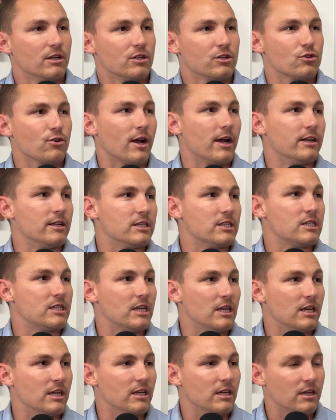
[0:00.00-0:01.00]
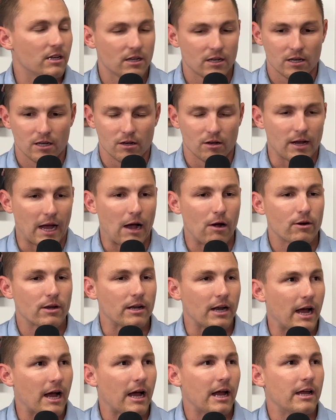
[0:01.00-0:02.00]
trying to see how can
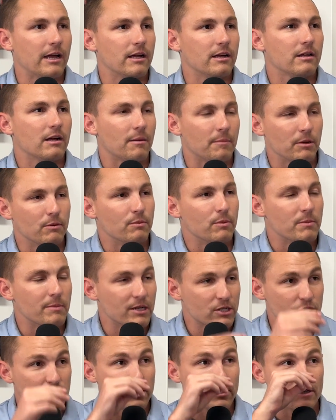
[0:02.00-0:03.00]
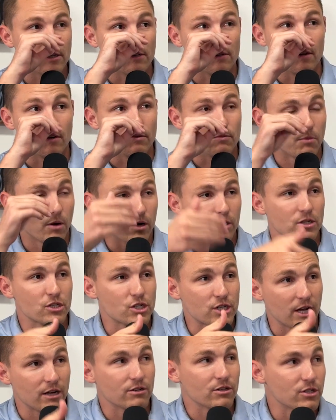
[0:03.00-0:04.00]
I mean, we mentioned, Mark has
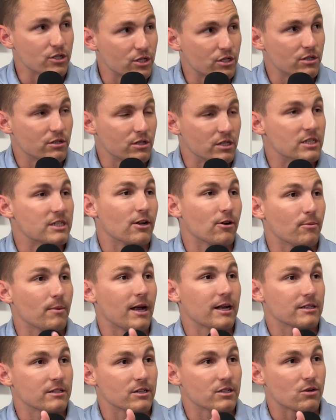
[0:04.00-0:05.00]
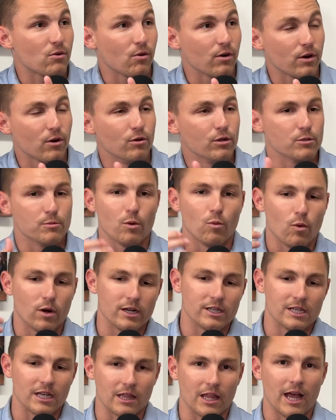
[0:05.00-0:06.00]
challenged the center backs to score goals, but what
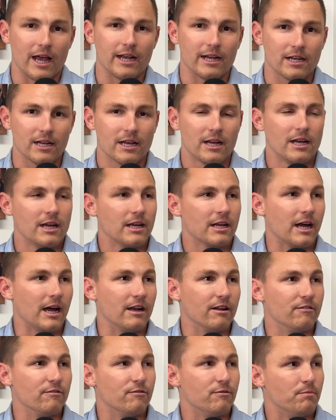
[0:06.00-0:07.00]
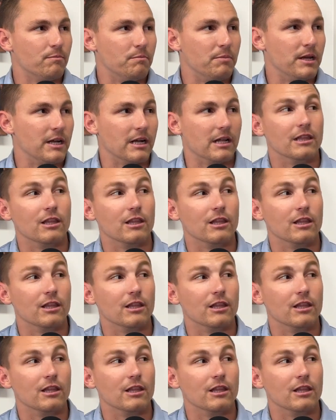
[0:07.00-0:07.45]
is it like kind of being a